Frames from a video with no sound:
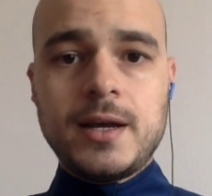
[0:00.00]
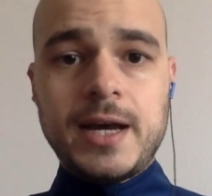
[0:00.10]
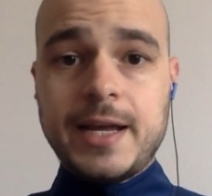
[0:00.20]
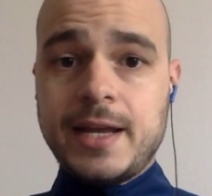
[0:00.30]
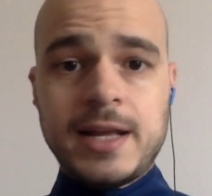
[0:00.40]

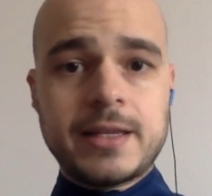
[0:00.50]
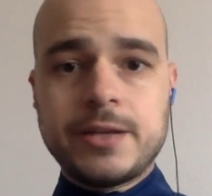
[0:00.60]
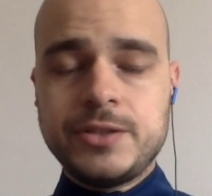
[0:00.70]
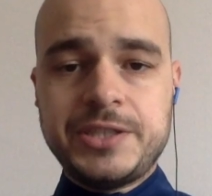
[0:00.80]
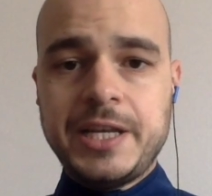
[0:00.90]
I cannot
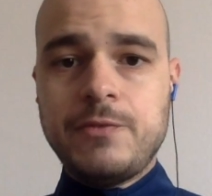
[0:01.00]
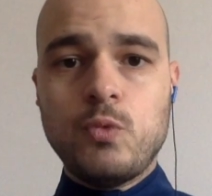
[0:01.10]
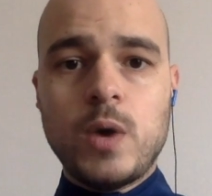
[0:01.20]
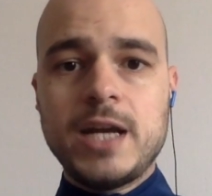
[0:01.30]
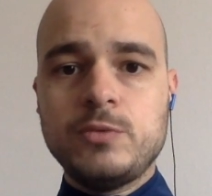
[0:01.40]
conceive
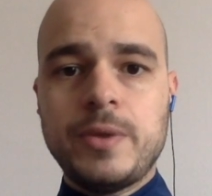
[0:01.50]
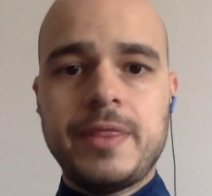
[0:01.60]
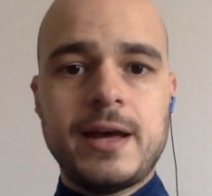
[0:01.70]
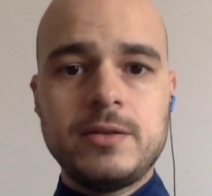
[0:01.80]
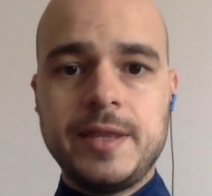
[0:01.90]
one
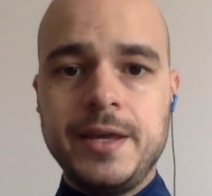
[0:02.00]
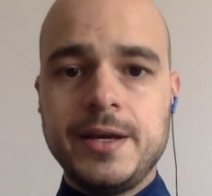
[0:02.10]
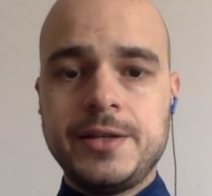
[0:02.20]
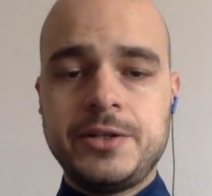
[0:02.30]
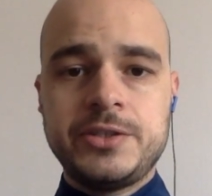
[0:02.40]
without the
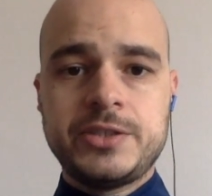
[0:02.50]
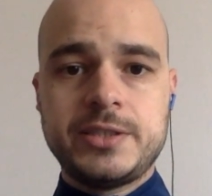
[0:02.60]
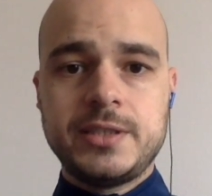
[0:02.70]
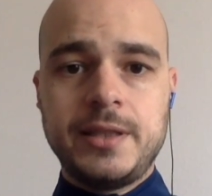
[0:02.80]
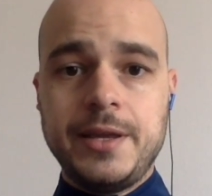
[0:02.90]
others